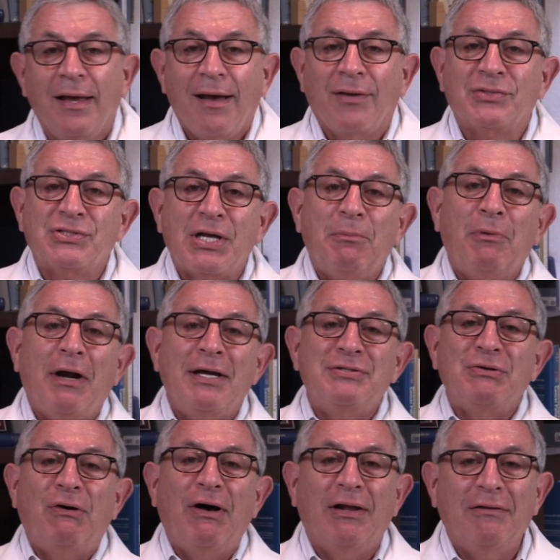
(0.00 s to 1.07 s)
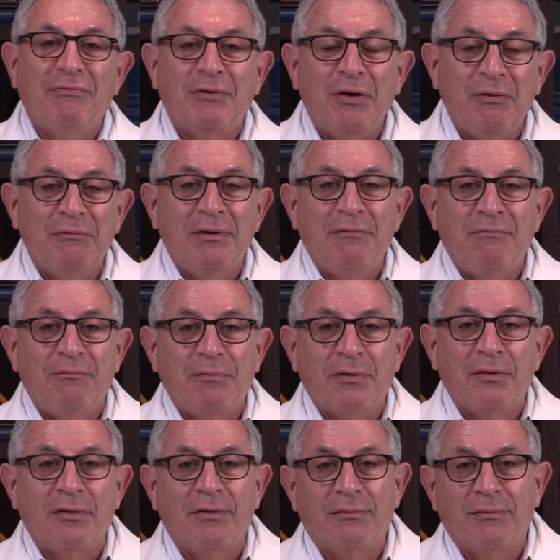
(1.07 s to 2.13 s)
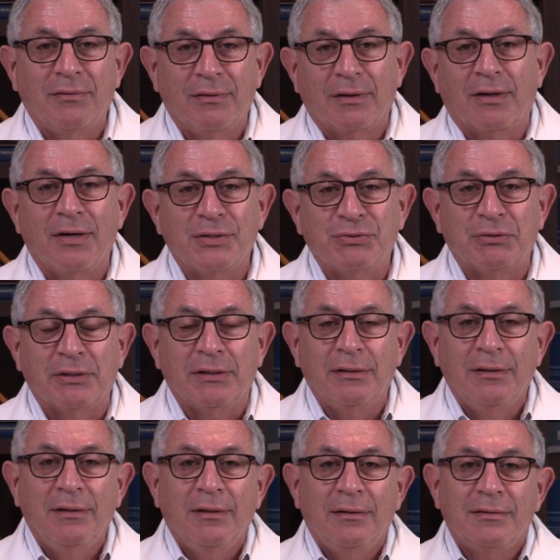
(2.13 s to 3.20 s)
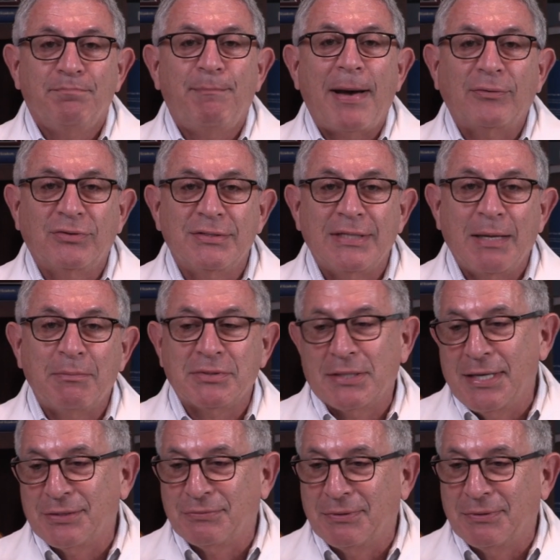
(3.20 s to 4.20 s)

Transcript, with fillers: I'll summarize all of COVID for the country, about the same as last